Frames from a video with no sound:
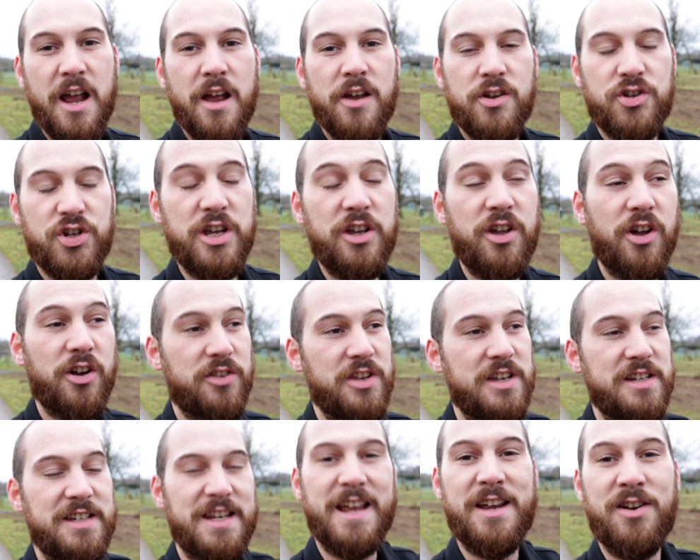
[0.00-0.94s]
She cooked
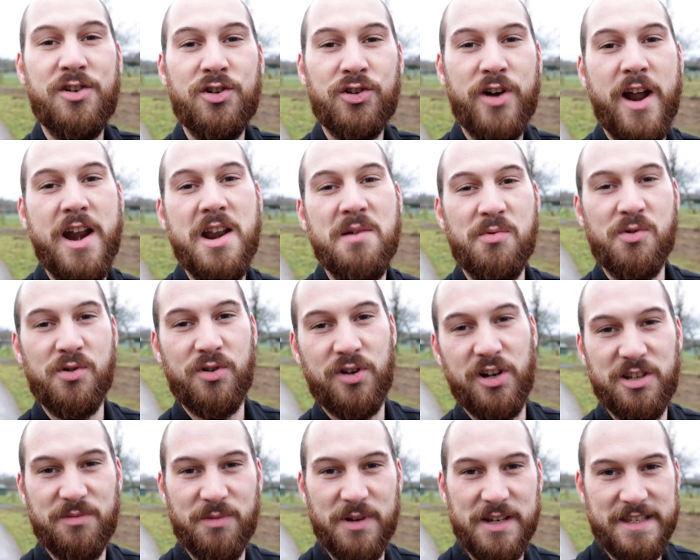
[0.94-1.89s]
this incredible
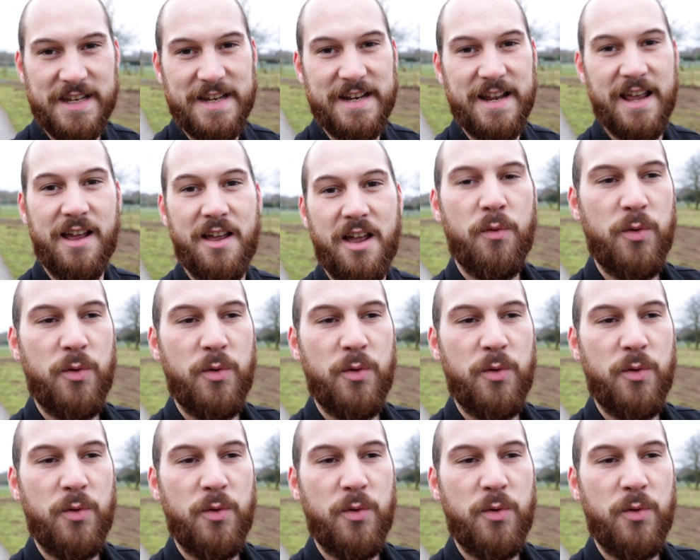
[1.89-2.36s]
Christmas dinner.